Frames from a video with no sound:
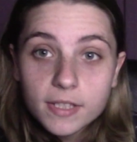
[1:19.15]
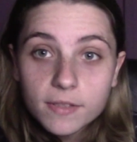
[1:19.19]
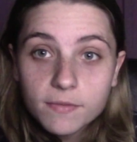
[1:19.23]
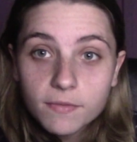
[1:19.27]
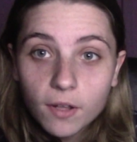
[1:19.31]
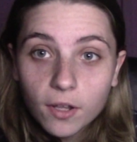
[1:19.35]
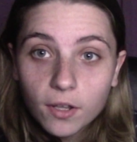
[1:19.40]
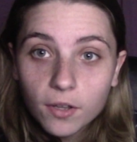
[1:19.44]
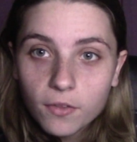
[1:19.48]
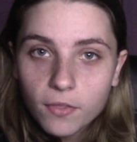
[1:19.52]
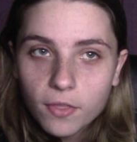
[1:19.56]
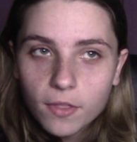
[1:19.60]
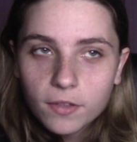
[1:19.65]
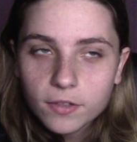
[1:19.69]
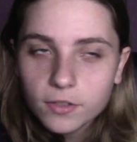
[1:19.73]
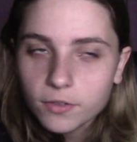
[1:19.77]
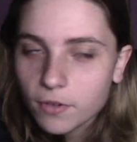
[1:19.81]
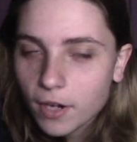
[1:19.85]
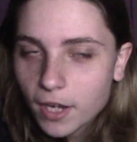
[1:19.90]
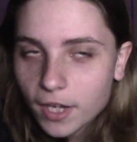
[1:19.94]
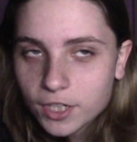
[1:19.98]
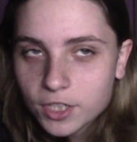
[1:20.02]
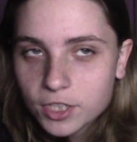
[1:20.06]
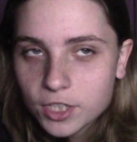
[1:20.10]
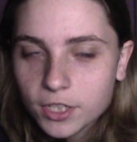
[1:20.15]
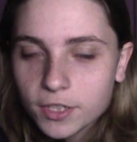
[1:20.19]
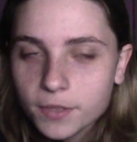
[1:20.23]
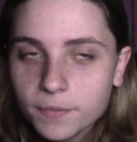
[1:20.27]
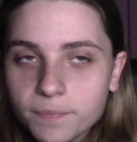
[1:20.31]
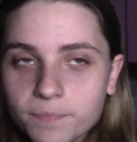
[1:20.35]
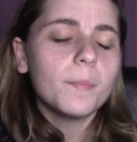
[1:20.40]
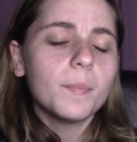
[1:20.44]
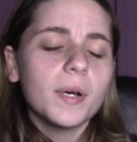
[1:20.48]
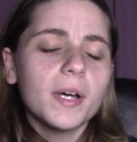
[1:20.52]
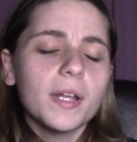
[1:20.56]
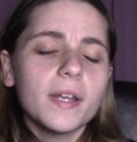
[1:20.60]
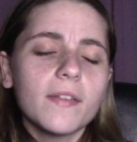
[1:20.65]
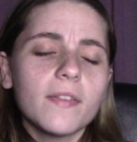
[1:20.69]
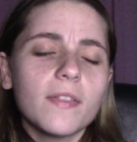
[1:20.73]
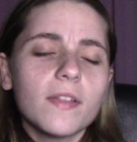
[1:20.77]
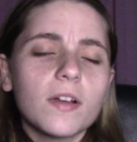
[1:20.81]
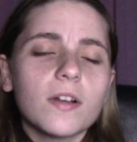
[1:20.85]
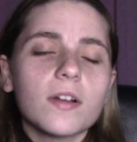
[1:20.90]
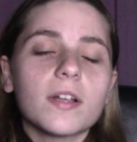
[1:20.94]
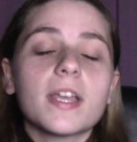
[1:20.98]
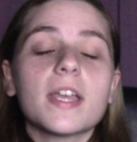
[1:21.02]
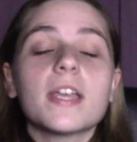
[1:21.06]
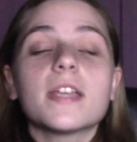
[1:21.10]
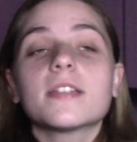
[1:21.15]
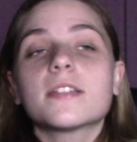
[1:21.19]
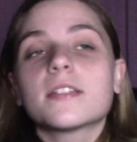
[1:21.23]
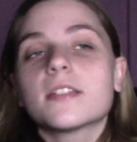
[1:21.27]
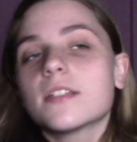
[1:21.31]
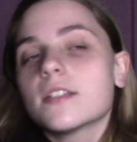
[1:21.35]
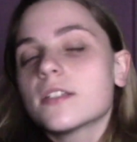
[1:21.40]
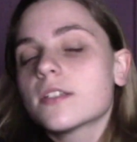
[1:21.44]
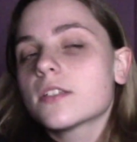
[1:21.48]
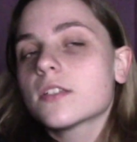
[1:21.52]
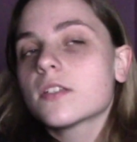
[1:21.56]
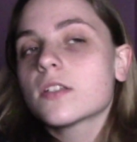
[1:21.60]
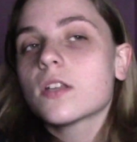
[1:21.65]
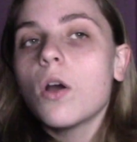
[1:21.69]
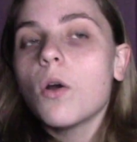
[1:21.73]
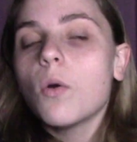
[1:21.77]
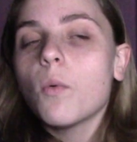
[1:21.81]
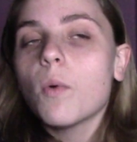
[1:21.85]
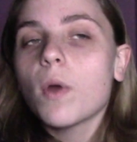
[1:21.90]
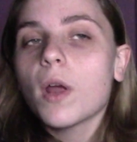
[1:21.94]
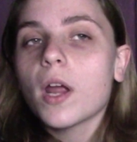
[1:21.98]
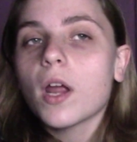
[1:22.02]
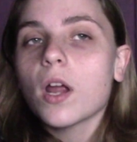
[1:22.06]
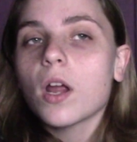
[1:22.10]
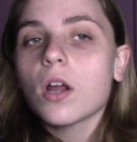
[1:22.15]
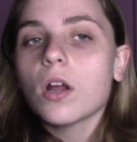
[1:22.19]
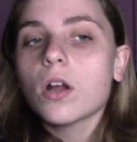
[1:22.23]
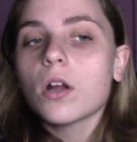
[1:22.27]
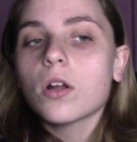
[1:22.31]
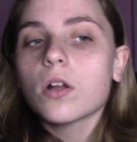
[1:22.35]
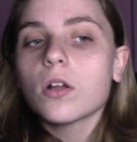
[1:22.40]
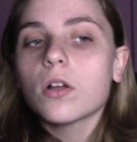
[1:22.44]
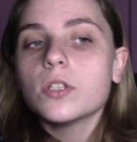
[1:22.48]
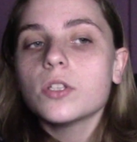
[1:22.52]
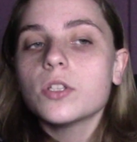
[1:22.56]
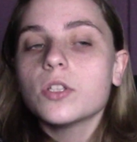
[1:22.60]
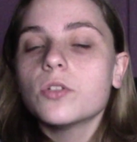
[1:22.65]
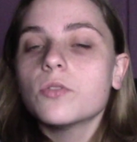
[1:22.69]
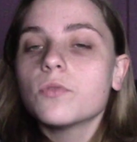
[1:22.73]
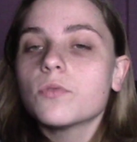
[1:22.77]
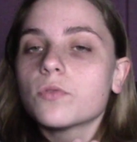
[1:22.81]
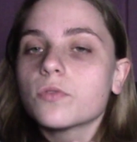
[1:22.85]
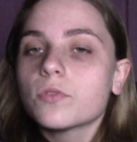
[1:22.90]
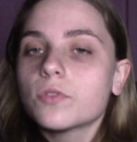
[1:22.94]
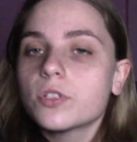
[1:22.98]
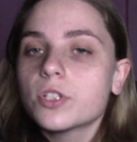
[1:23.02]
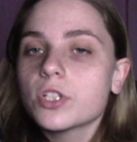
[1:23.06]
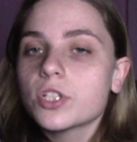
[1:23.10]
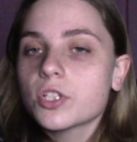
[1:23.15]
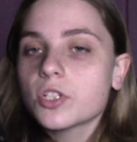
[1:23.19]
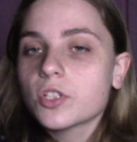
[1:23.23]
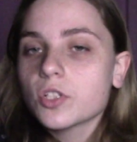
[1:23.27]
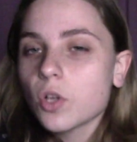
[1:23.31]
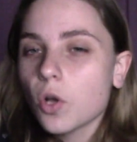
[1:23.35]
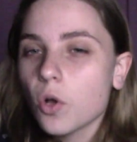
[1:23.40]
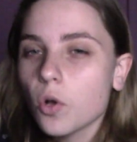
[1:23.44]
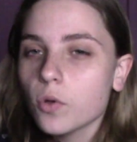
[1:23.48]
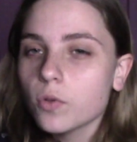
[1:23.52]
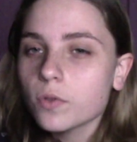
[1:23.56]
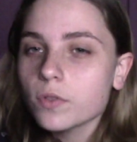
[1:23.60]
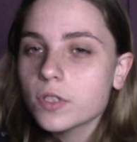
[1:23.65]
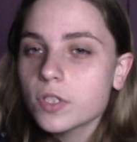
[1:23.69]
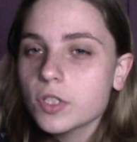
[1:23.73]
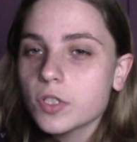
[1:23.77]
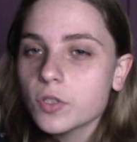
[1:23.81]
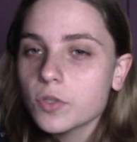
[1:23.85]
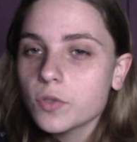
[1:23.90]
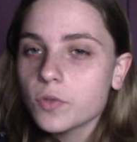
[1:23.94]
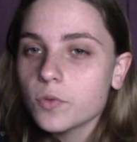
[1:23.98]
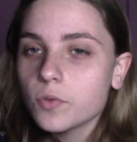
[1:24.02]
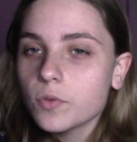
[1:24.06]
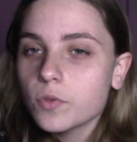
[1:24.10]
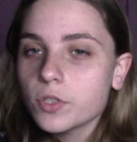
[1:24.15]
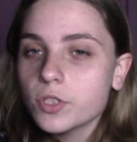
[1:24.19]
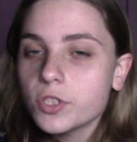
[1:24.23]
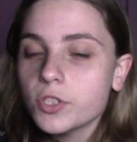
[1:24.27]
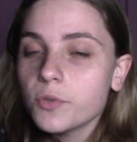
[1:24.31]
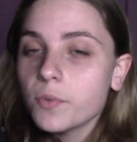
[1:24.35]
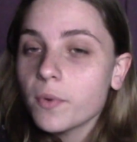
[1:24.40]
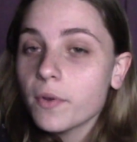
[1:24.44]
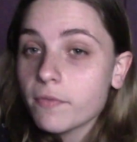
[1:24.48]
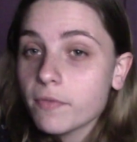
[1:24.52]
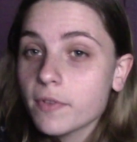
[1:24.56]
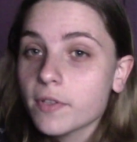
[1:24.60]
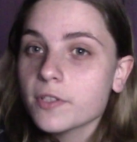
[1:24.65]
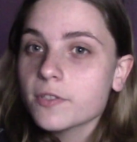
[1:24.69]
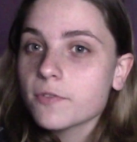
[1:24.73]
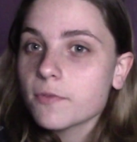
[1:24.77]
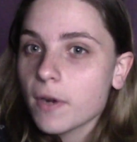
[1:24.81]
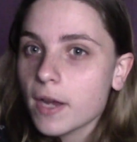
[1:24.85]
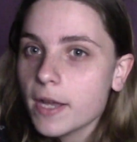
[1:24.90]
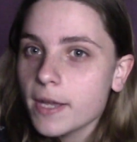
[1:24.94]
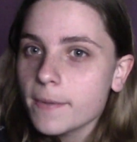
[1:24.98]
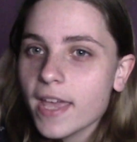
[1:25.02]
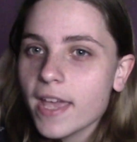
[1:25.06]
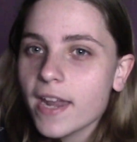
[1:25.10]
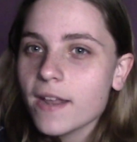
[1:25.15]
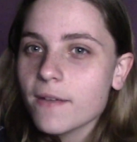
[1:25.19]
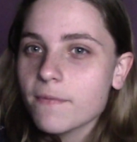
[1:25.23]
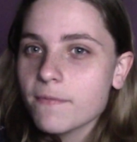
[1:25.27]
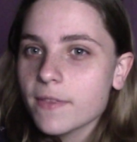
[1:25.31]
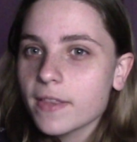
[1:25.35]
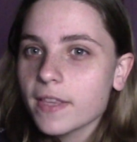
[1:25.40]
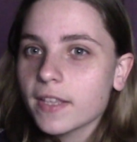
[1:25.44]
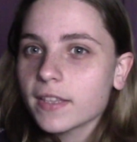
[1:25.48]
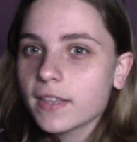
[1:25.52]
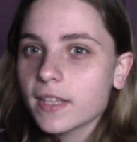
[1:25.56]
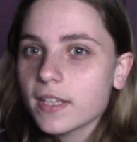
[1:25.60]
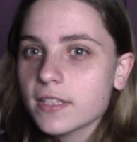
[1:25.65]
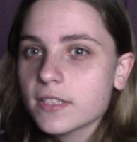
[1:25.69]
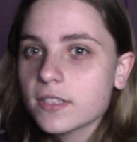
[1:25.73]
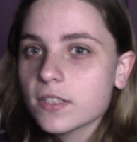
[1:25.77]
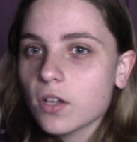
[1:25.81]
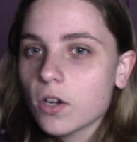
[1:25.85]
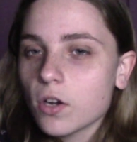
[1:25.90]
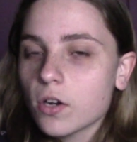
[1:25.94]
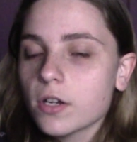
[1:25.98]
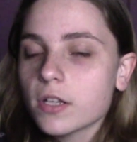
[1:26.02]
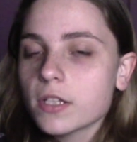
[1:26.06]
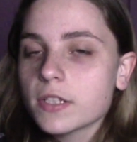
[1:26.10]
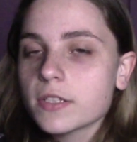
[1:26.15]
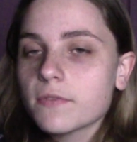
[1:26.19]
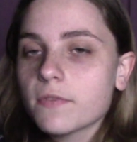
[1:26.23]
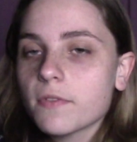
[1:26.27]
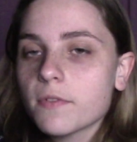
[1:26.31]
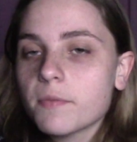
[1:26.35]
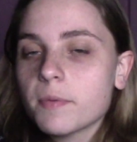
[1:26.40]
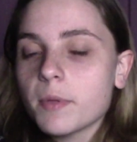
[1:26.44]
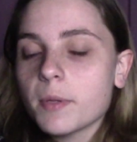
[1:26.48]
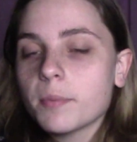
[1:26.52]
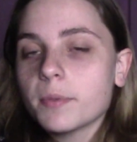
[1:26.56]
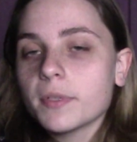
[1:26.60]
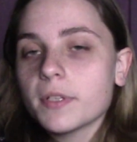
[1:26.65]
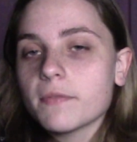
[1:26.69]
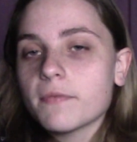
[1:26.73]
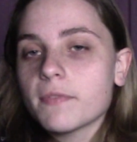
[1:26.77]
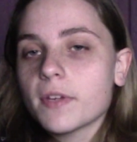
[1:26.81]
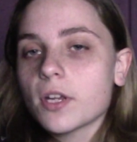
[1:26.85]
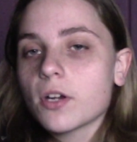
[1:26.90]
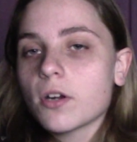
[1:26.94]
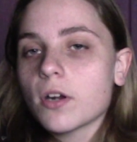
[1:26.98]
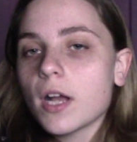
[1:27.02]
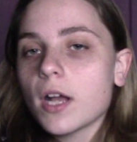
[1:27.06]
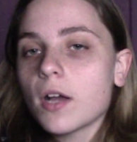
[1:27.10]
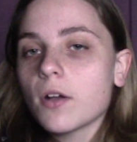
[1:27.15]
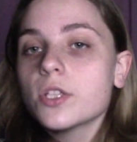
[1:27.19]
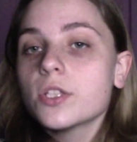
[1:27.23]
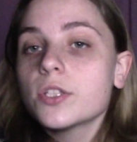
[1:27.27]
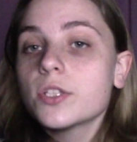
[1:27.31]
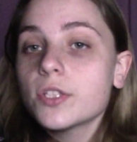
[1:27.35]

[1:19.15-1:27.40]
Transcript: follow the direction, but there are cases where you're just told to do what feels right, and I feel like that's the hardest for people to figure out.